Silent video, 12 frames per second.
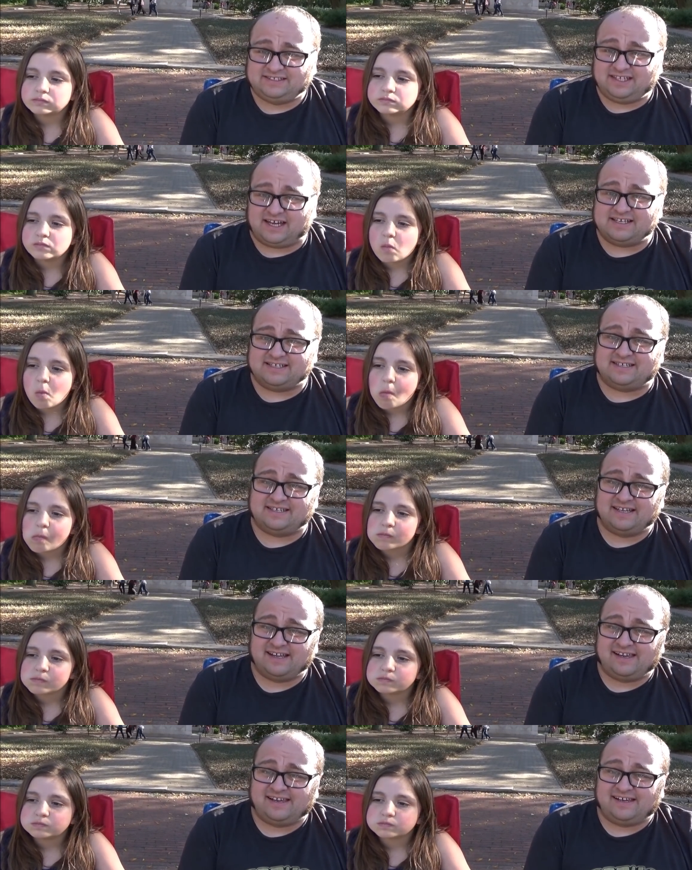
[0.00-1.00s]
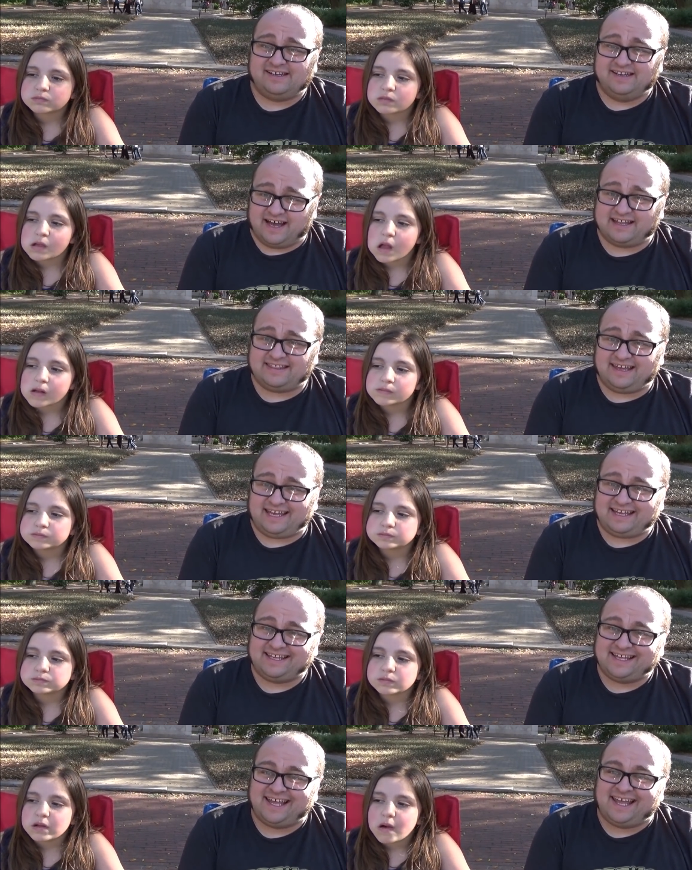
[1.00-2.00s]
Speaker 1: does nothing
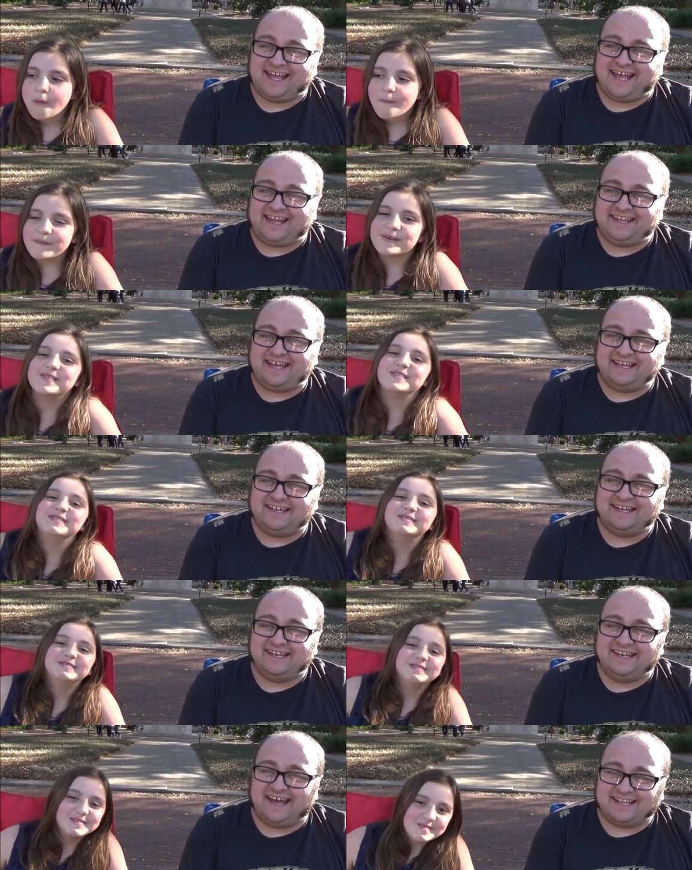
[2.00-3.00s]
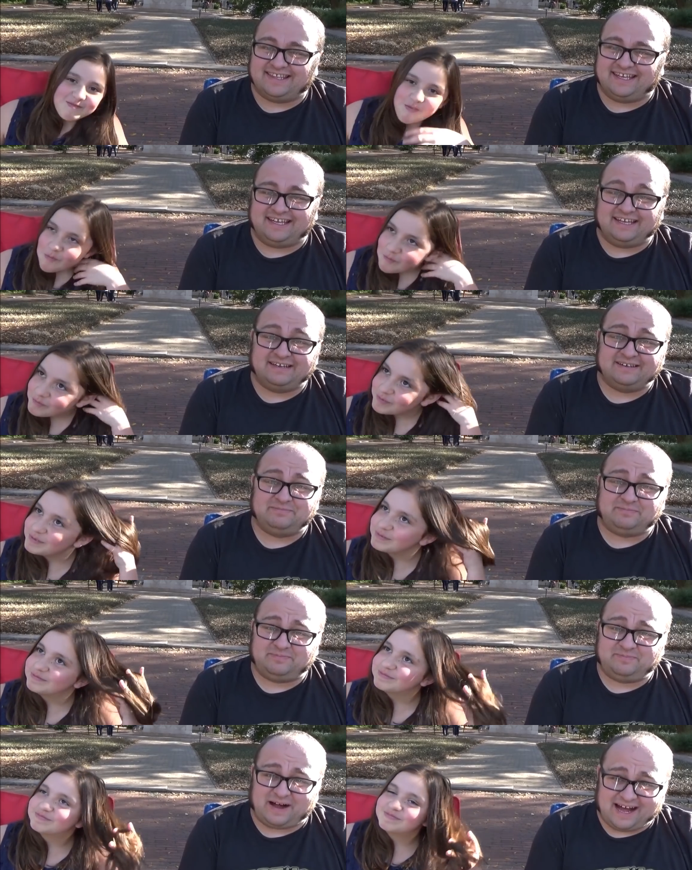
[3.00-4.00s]
and then nothing
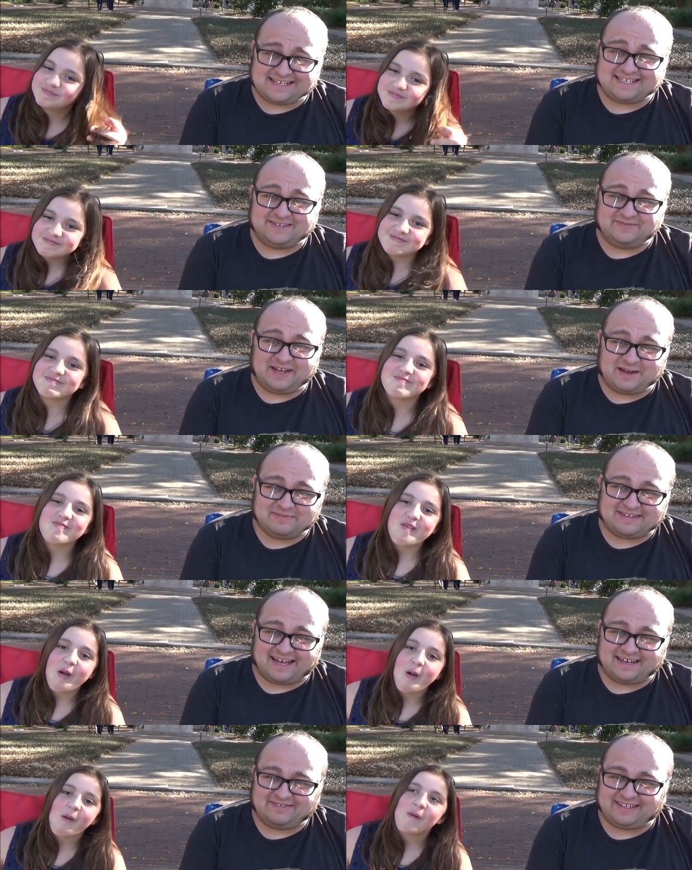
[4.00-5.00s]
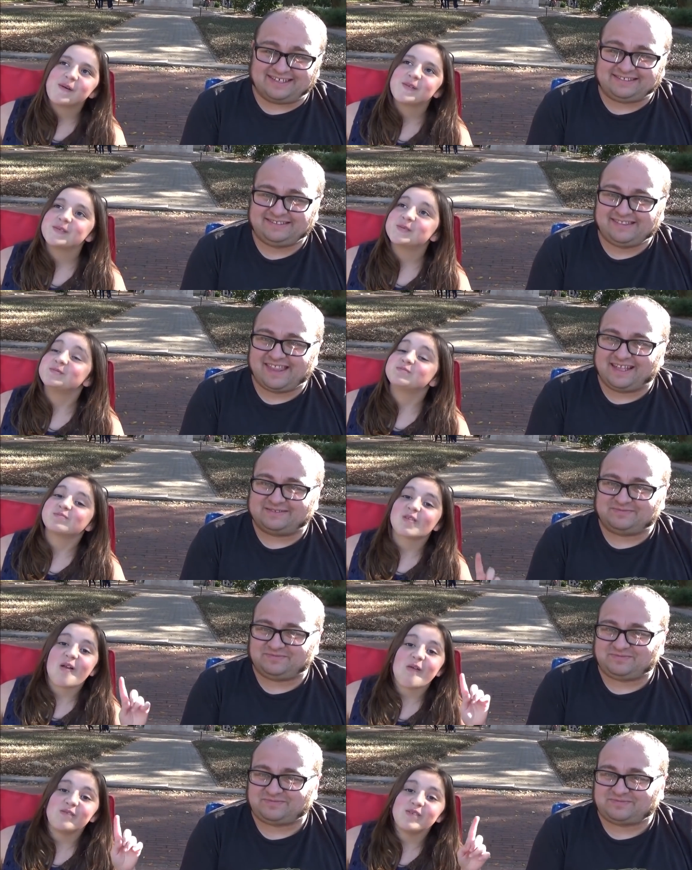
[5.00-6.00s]
positive comes out of
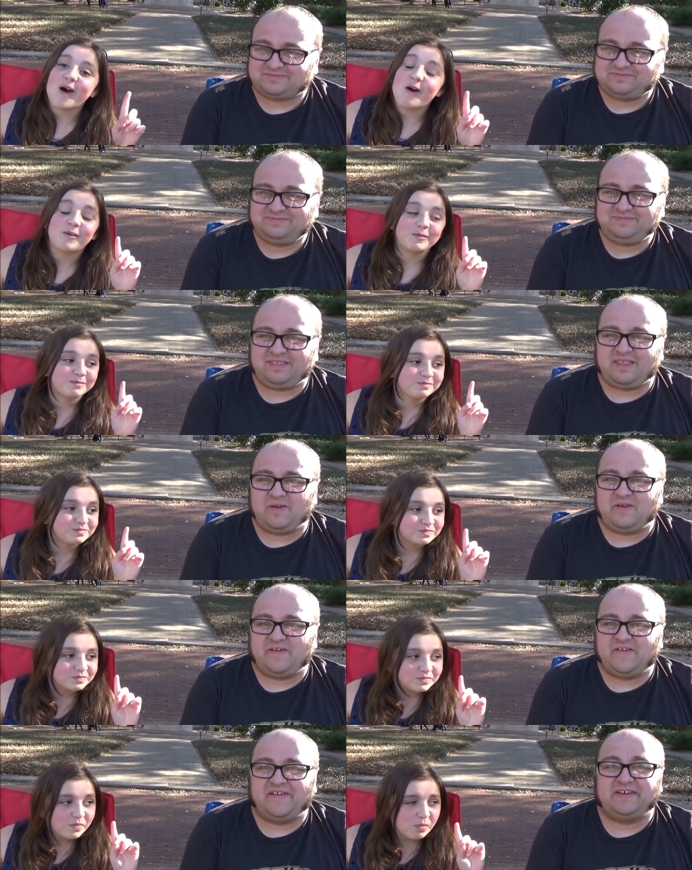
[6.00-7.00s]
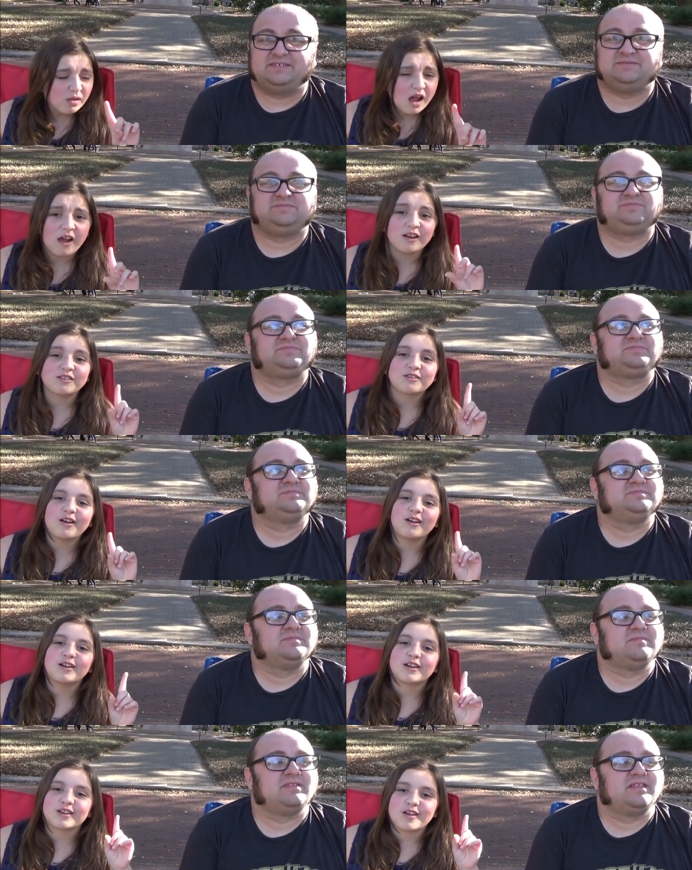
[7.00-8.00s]
it.
Speaker 2: No. I
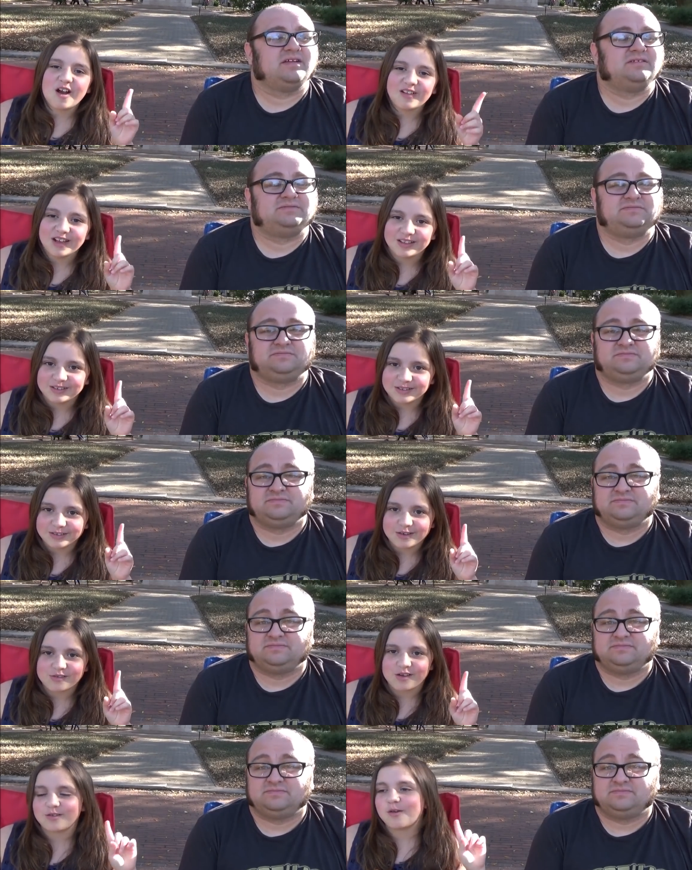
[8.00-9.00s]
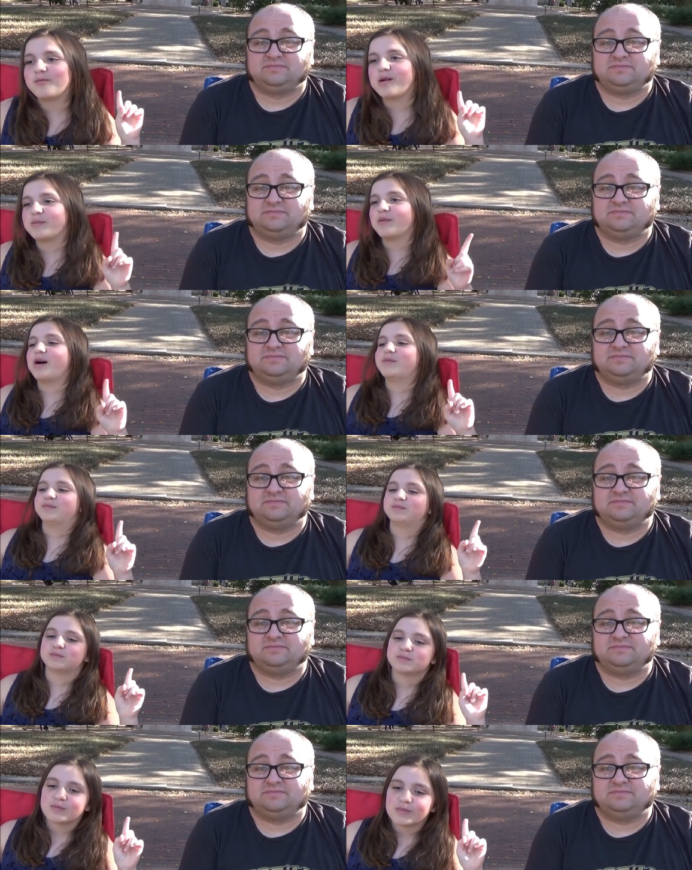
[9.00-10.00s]
started guitar lessons because I told my mom
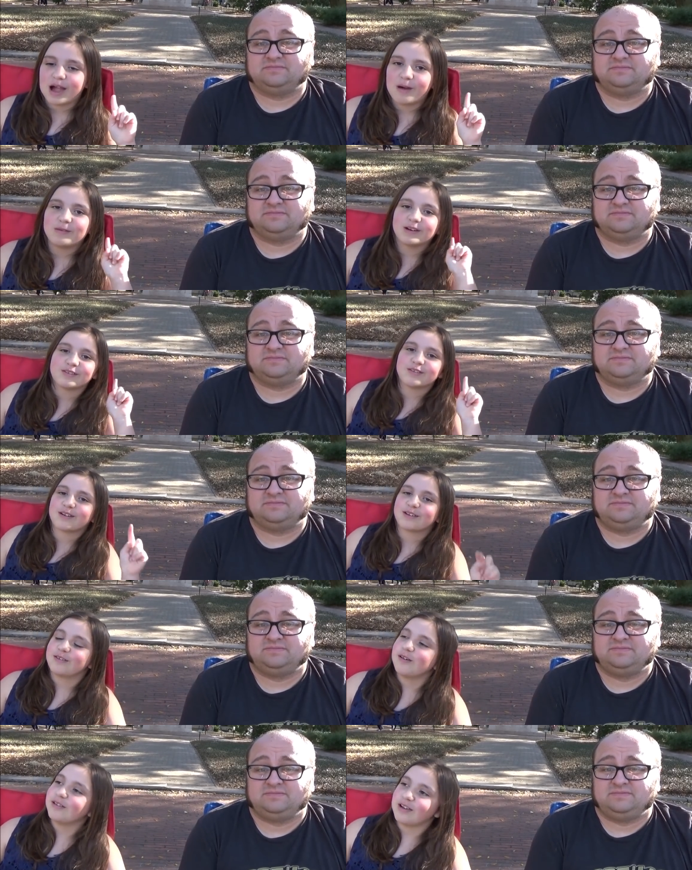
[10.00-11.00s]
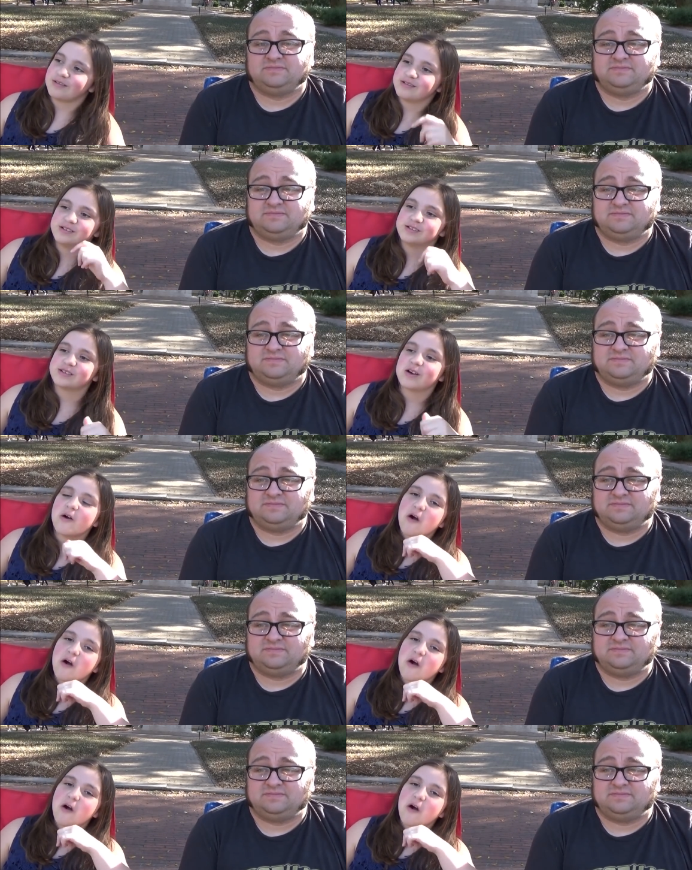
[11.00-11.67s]
I want to start guitar lessons.